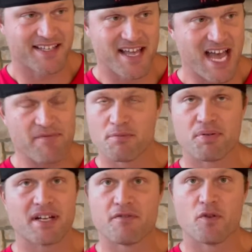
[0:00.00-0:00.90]
haven't
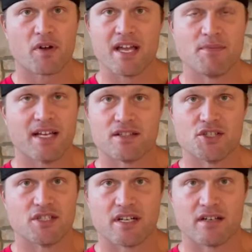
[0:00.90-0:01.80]
played a full game yet
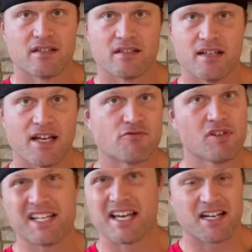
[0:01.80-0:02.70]
this year and
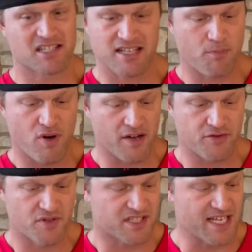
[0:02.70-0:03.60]
really kind of sleptwalk
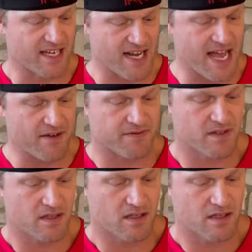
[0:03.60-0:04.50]
through the second half.
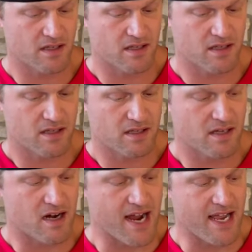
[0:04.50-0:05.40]

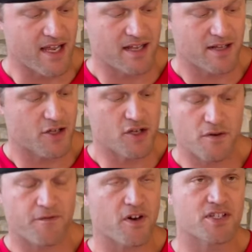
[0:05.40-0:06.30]
All right,
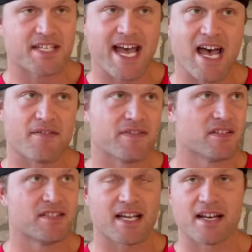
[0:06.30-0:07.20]
good first half,
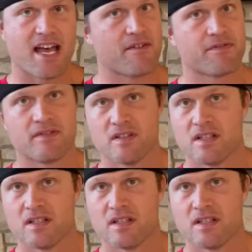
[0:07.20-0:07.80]
second half,